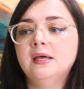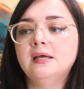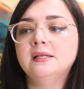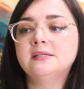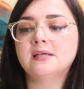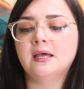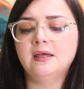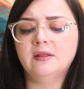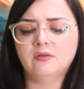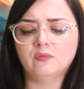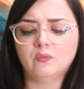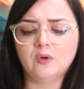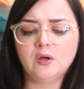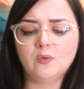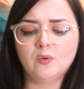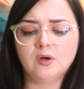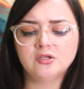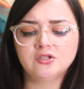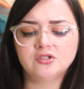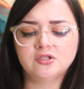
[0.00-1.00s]
It's a three
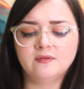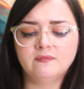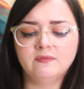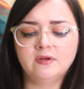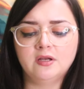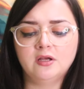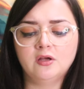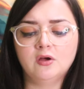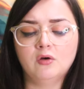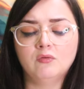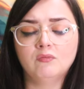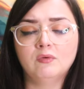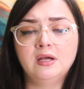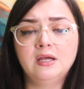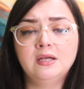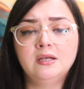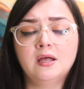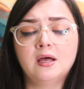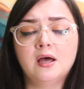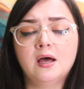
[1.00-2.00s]
question video
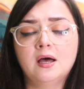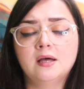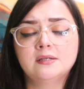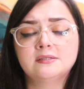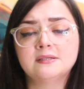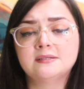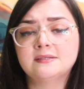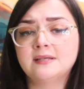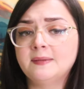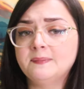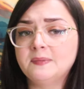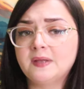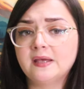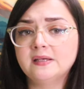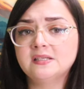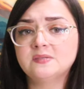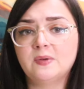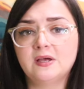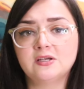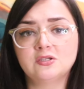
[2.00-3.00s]
read. Uh, it's a same
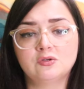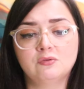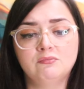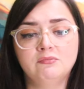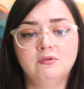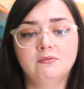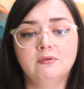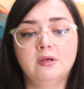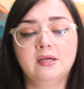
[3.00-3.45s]
day special.